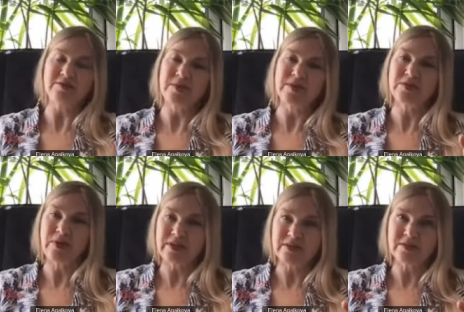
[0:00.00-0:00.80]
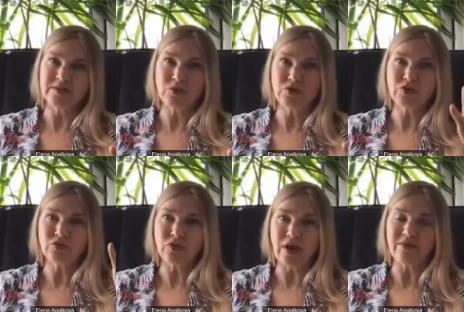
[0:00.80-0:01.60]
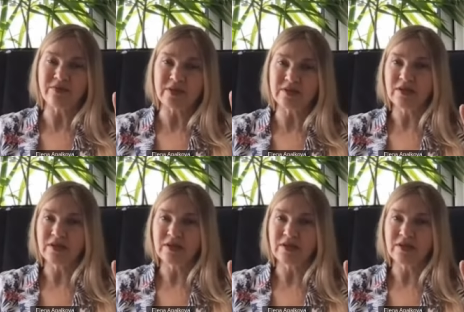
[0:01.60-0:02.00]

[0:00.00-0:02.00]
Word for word: That's why it is important to have that